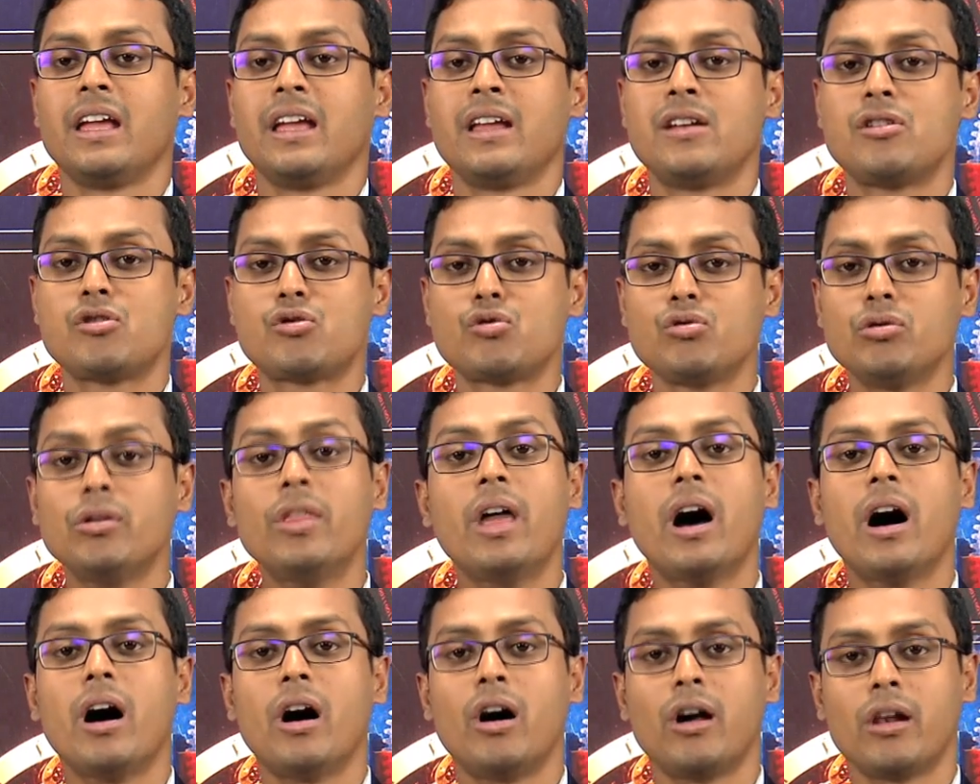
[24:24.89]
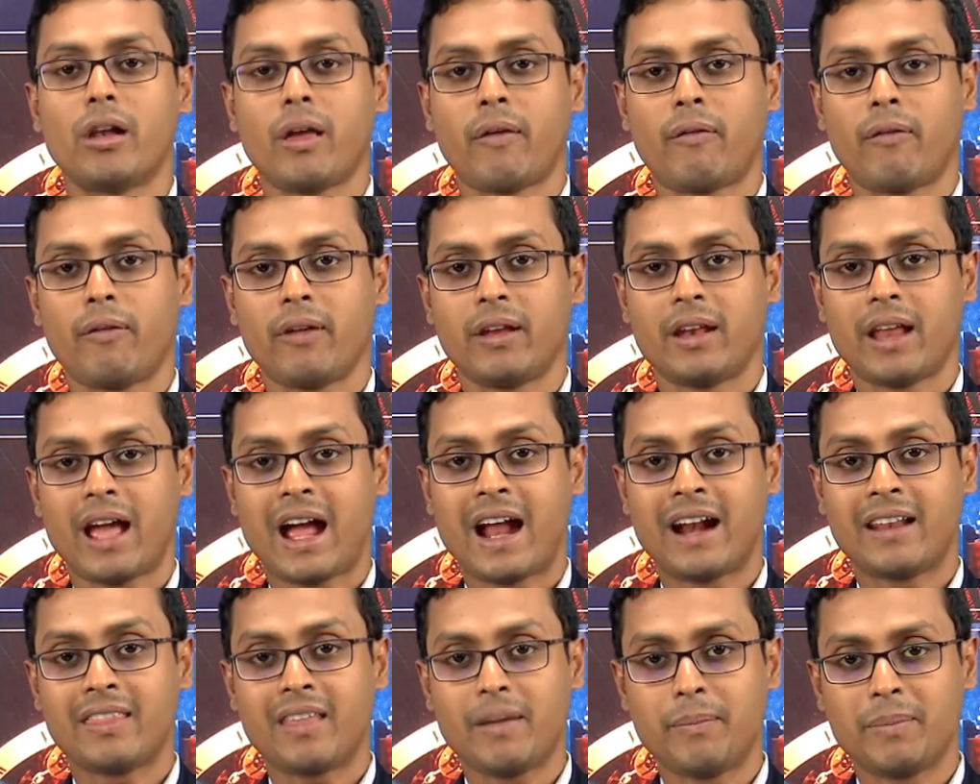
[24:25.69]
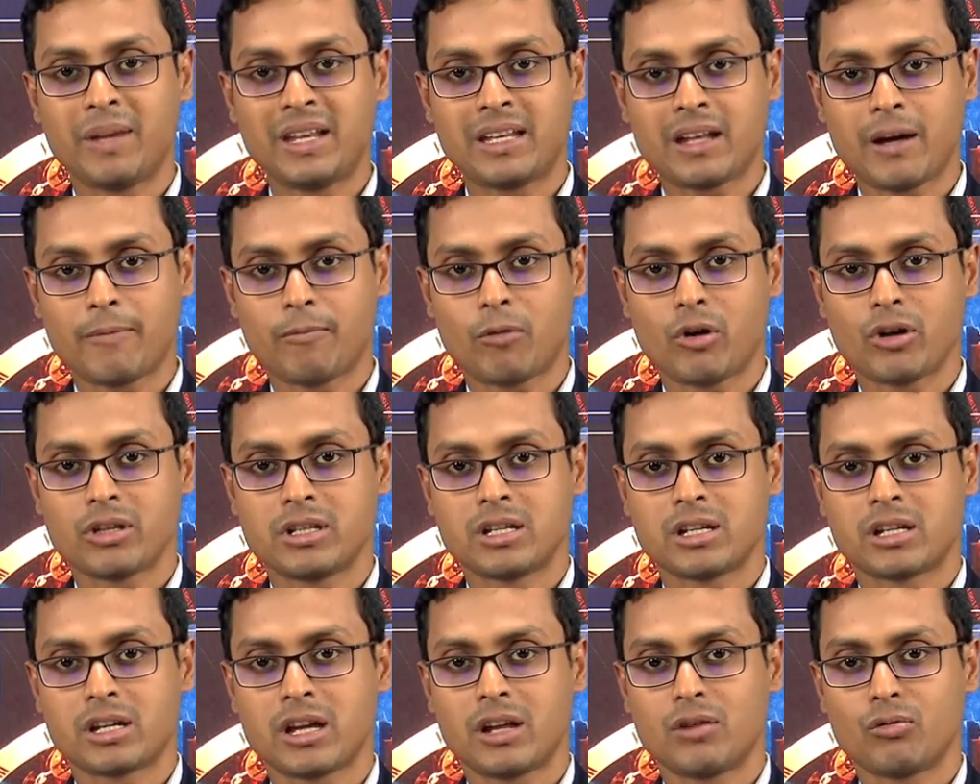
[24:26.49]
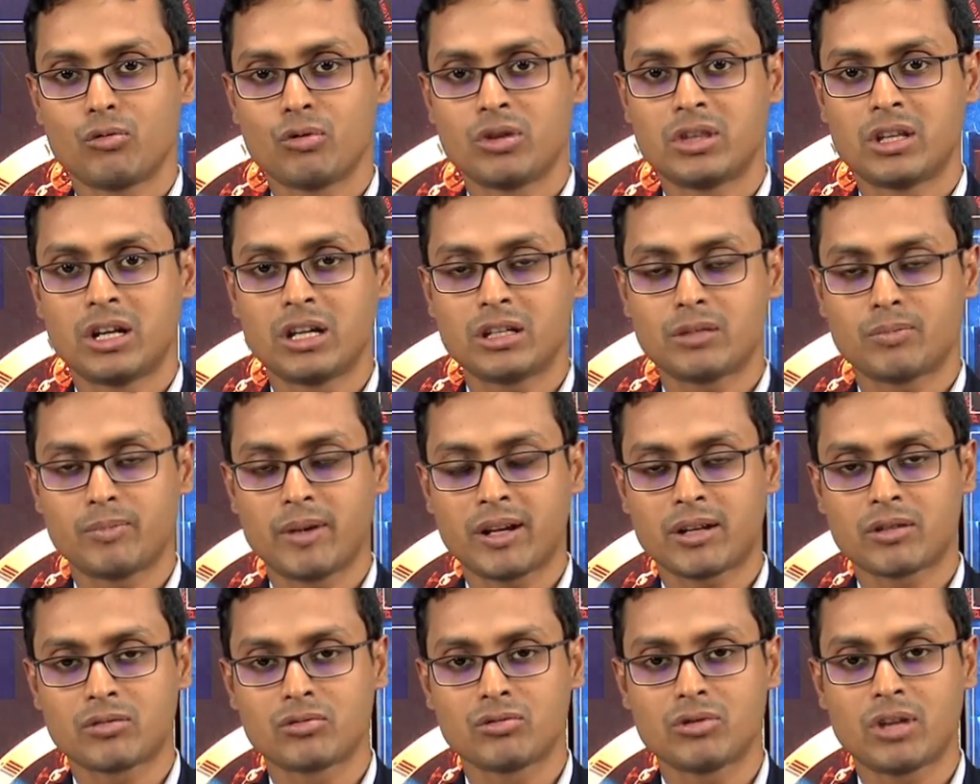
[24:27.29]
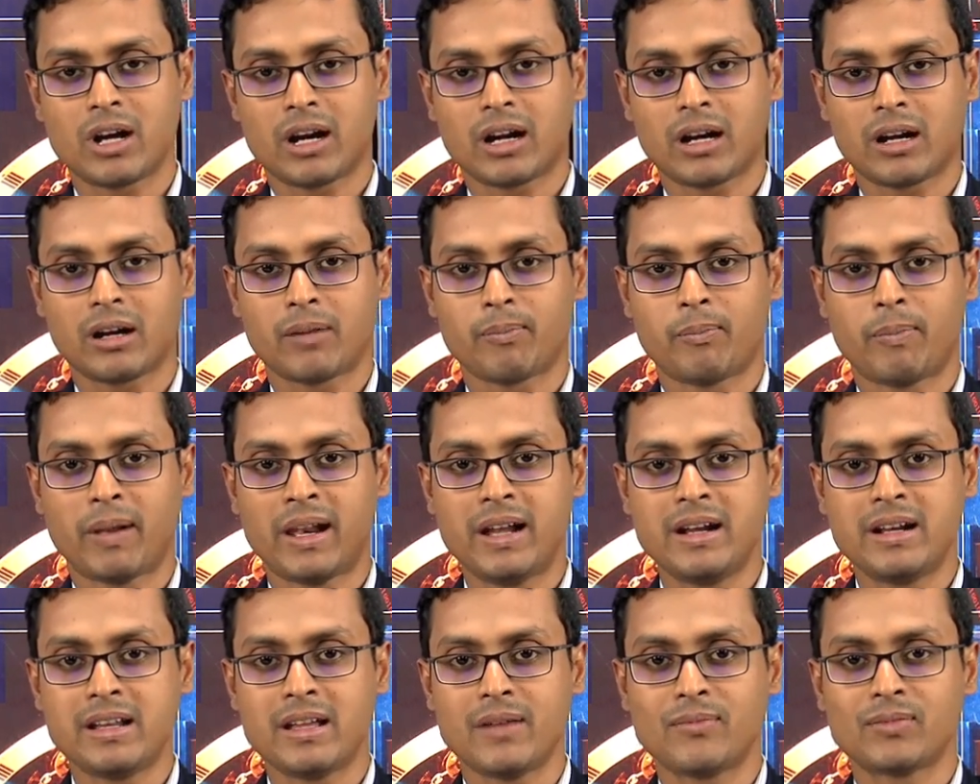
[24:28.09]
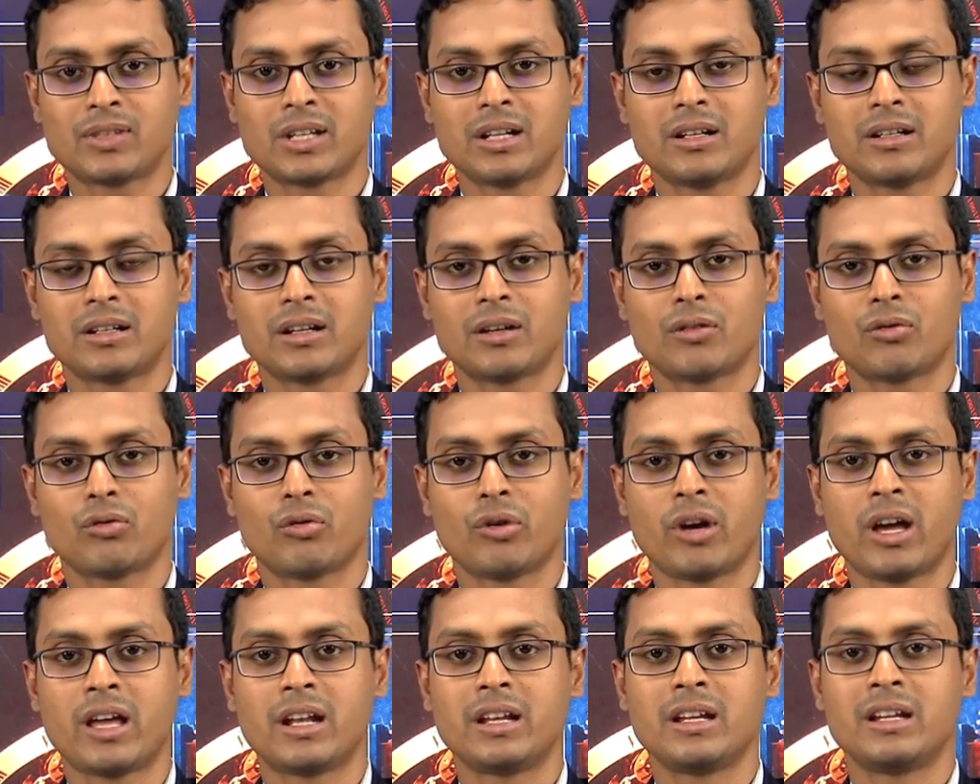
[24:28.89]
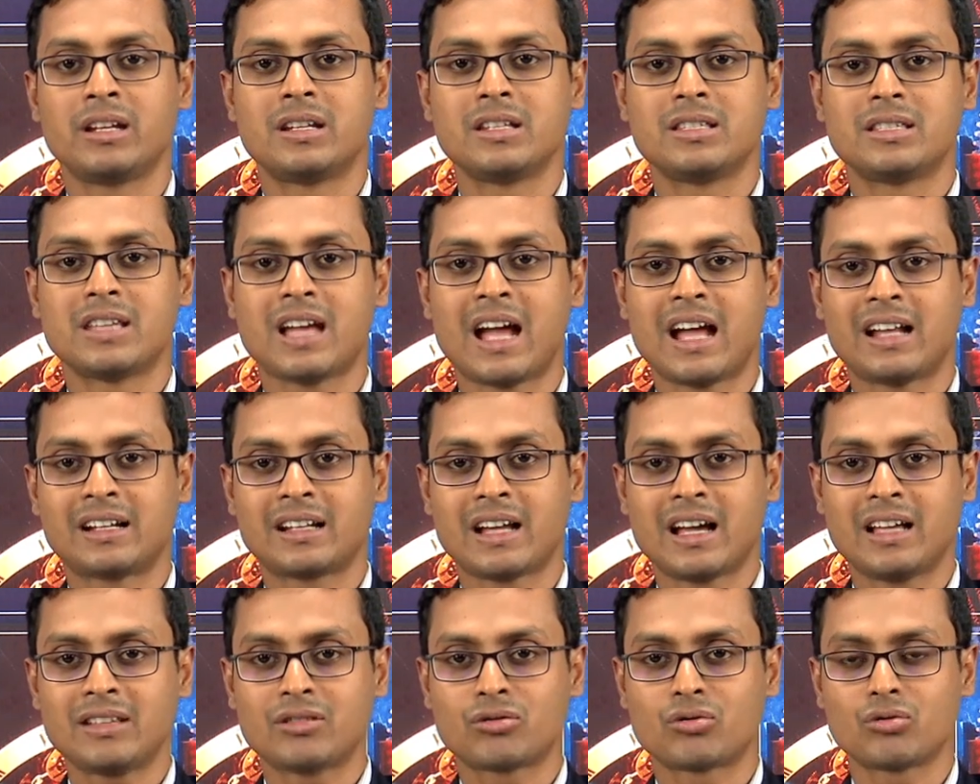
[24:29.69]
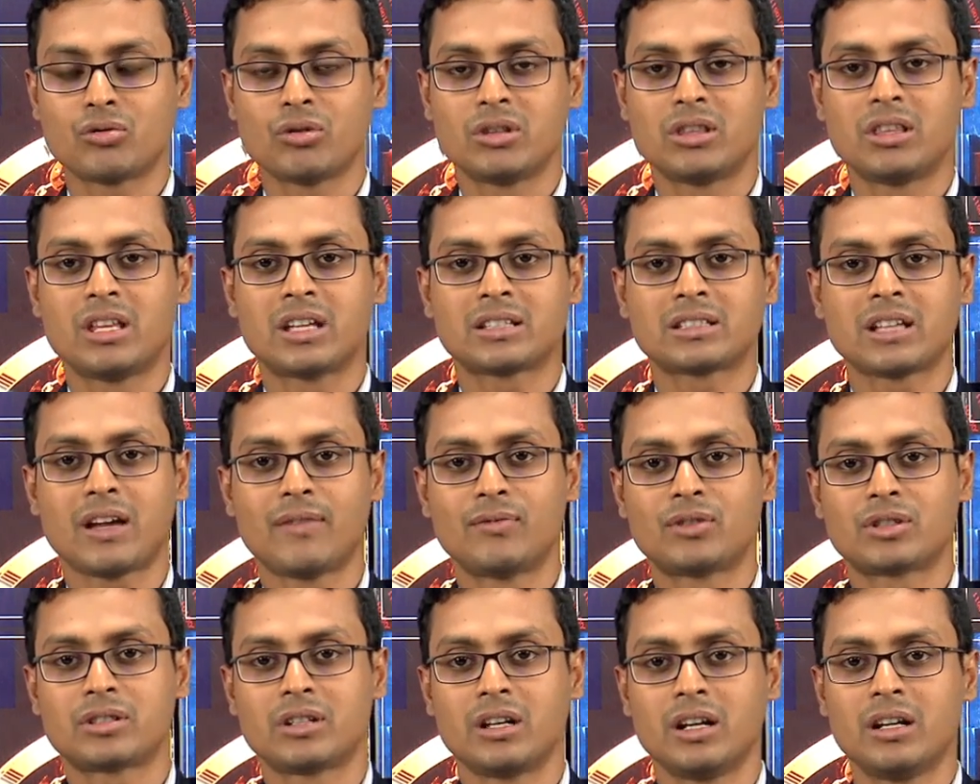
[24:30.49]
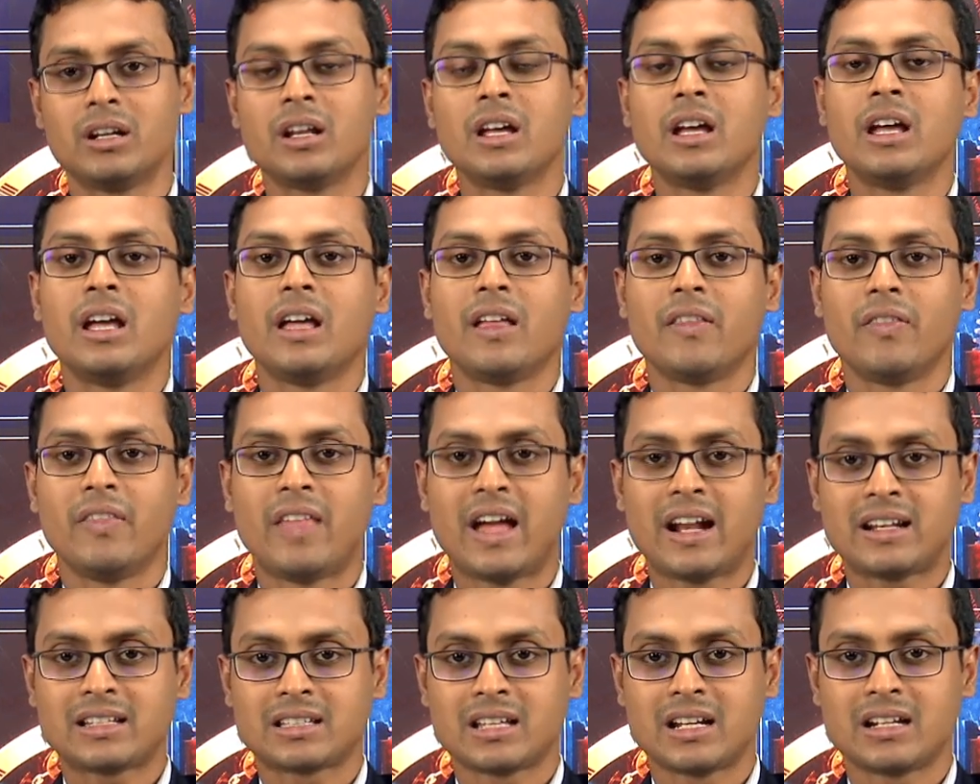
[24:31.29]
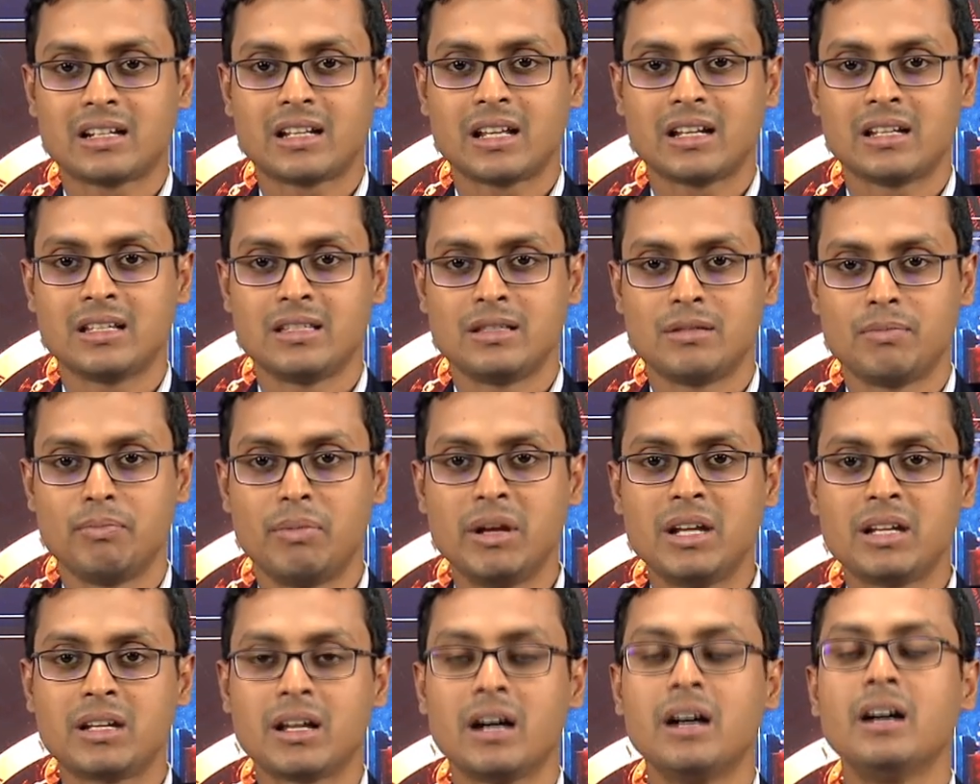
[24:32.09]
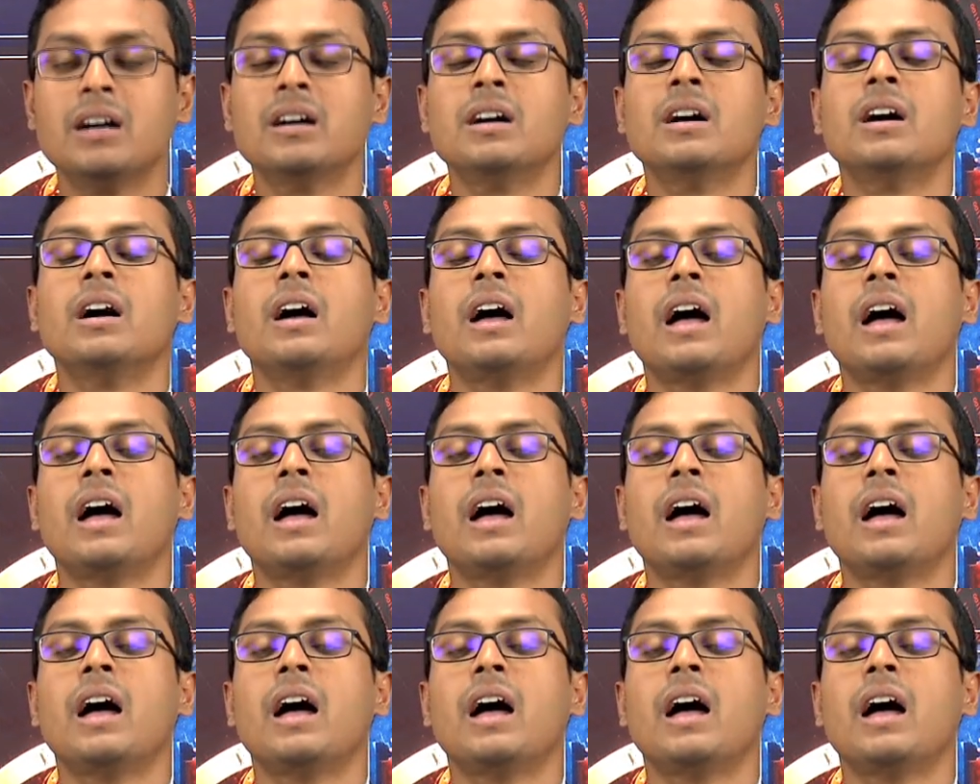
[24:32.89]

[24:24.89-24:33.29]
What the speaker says: into the olefin at the beta position with respect to the palladium center where it is attached with the substrate, that center is beta,